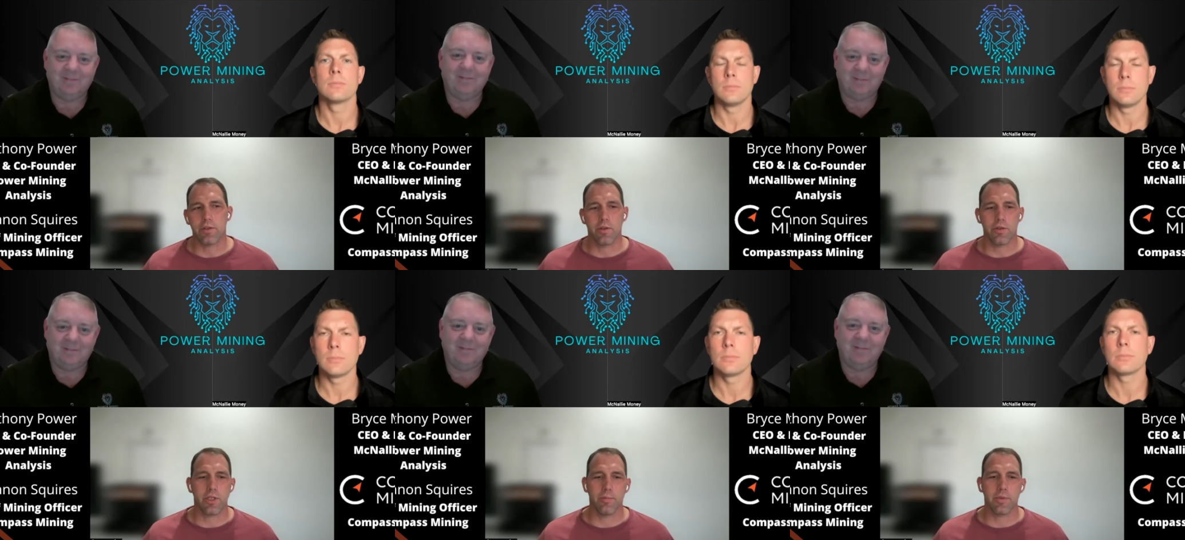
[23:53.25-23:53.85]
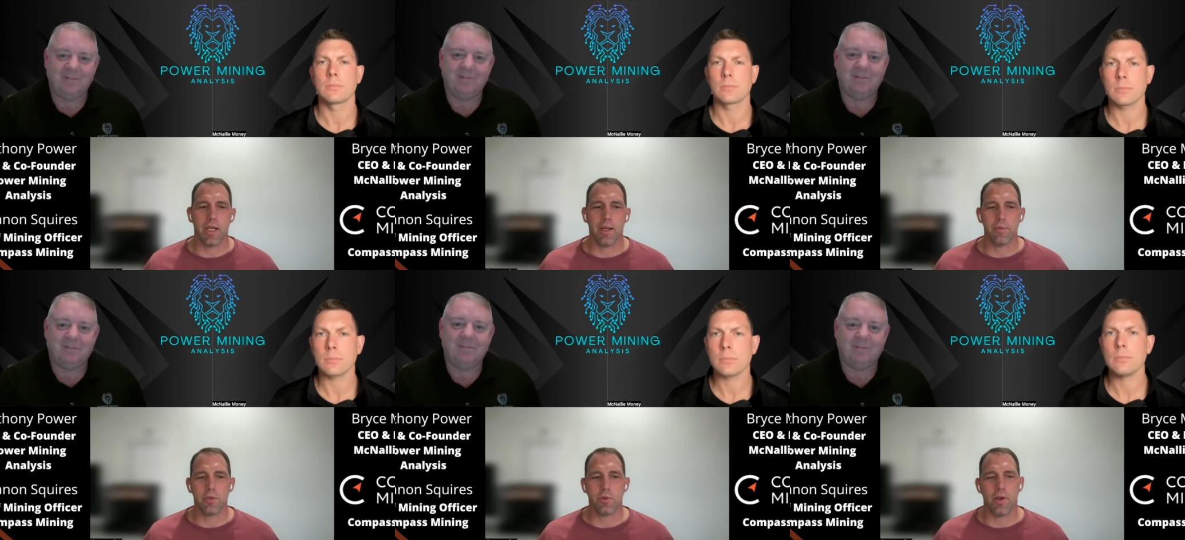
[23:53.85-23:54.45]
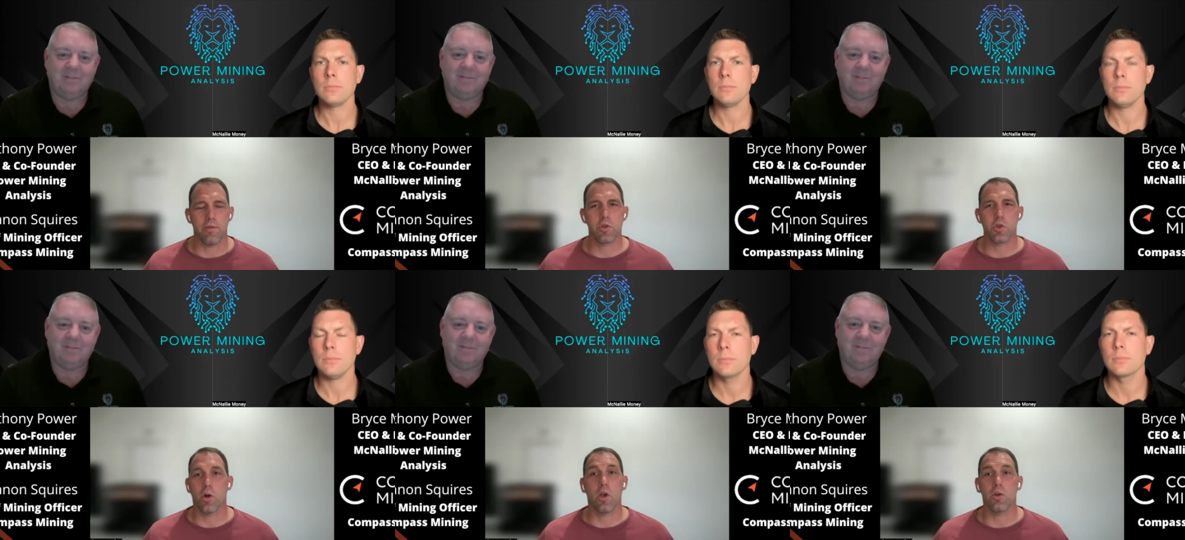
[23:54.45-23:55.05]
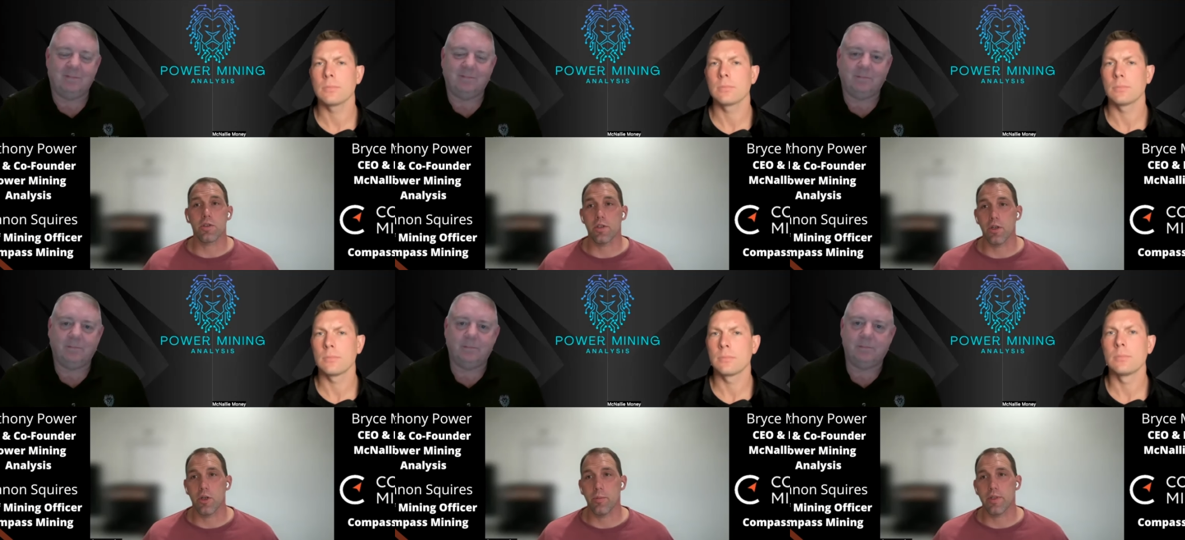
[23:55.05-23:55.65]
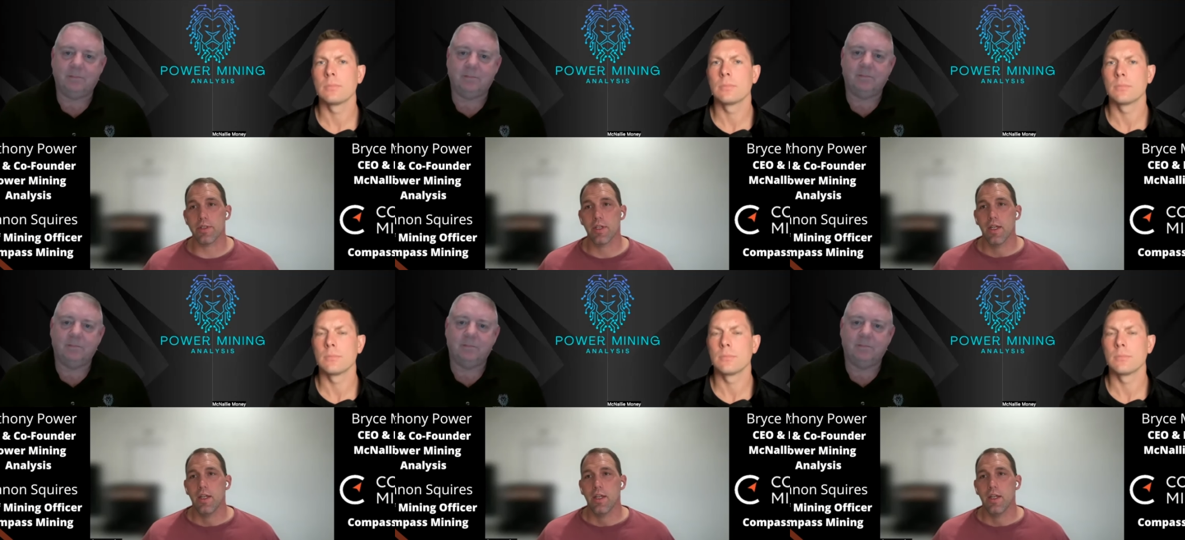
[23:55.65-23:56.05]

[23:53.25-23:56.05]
Speaker 1: So there's sometimes you have short hosting agreements,